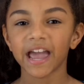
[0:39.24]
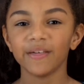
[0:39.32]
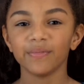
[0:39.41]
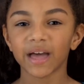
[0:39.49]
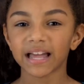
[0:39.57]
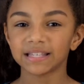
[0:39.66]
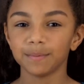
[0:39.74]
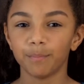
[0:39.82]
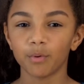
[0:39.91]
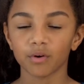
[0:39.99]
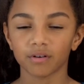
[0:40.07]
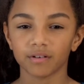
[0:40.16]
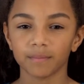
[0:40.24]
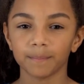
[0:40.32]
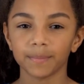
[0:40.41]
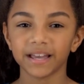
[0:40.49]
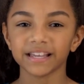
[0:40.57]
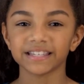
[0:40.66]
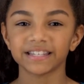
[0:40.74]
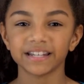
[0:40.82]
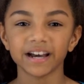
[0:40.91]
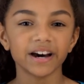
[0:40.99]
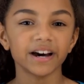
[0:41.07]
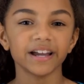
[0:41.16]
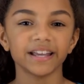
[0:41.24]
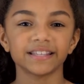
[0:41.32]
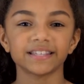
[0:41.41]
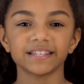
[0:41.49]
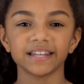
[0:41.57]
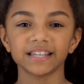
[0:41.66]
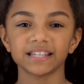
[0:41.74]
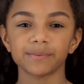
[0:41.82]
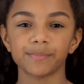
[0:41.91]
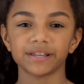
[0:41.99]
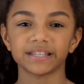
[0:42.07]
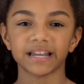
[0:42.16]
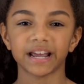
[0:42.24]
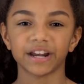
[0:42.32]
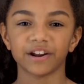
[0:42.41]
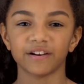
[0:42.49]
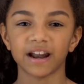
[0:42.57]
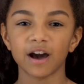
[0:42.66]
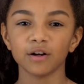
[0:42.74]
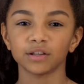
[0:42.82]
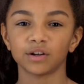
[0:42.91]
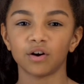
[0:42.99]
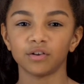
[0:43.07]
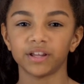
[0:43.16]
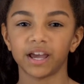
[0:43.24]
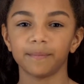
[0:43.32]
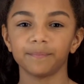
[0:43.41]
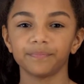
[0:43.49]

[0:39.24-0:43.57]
and that's important because duh, it stinks to be stuck near an outlet all day.